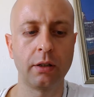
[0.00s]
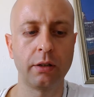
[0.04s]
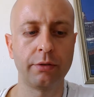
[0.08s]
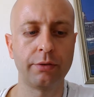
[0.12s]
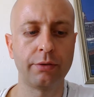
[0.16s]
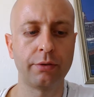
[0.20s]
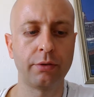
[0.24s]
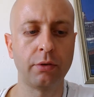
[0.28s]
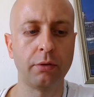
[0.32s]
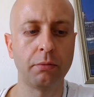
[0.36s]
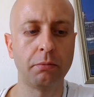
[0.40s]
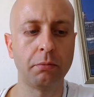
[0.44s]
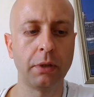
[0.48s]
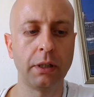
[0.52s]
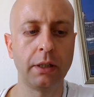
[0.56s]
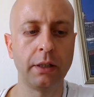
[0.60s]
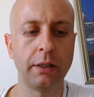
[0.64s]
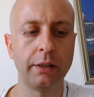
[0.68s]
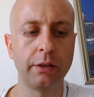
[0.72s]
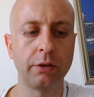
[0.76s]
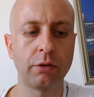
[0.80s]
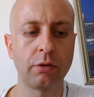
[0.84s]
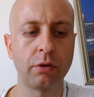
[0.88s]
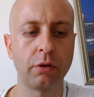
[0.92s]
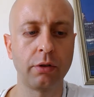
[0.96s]
from
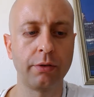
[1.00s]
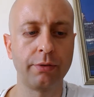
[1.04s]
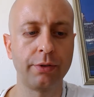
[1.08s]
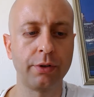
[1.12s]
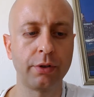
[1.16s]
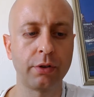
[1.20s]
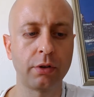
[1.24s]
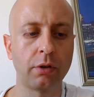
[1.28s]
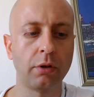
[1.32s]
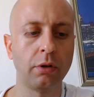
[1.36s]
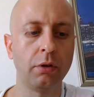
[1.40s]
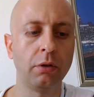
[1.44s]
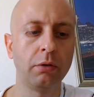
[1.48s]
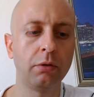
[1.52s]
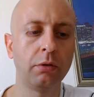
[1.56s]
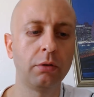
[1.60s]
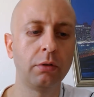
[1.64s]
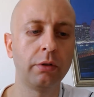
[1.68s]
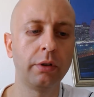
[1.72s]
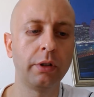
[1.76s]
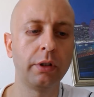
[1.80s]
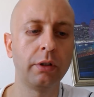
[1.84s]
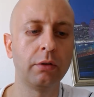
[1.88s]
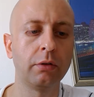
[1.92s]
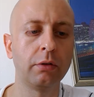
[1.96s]
my Surface Go
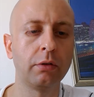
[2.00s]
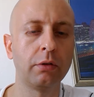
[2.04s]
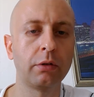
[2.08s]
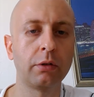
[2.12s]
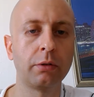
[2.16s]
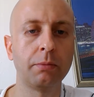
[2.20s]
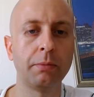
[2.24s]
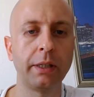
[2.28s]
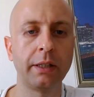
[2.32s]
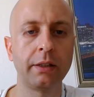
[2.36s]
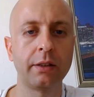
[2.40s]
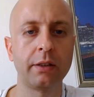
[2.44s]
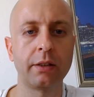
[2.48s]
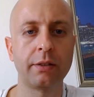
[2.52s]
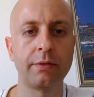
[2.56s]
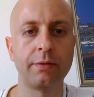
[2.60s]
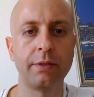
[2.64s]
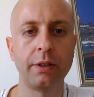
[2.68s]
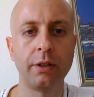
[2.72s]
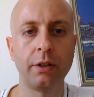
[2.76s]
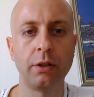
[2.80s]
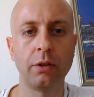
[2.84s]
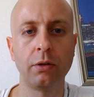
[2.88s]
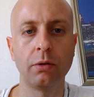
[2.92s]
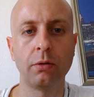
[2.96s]
in order to make this
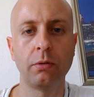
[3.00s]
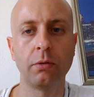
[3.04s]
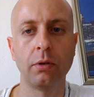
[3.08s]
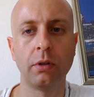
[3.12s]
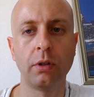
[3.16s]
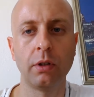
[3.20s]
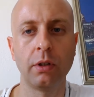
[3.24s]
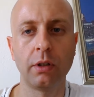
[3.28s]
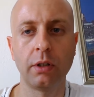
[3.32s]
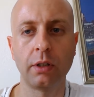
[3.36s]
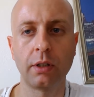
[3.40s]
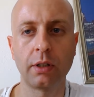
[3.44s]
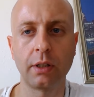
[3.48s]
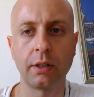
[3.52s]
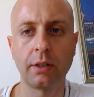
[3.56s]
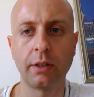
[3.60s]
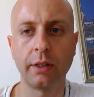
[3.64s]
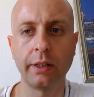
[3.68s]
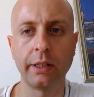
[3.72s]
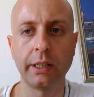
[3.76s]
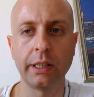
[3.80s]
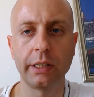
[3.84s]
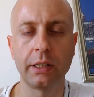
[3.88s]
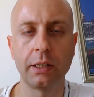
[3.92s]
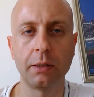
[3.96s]
video. It's a
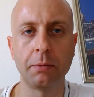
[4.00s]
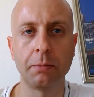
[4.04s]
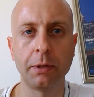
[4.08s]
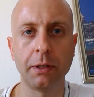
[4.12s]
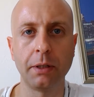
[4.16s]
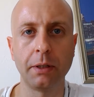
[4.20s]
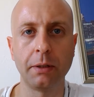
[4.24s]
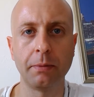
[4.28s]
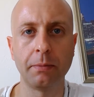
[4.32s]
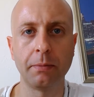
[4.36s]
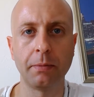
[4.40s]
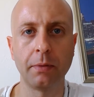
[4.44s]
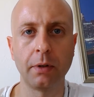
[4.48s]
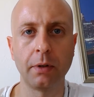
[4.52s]
1080p,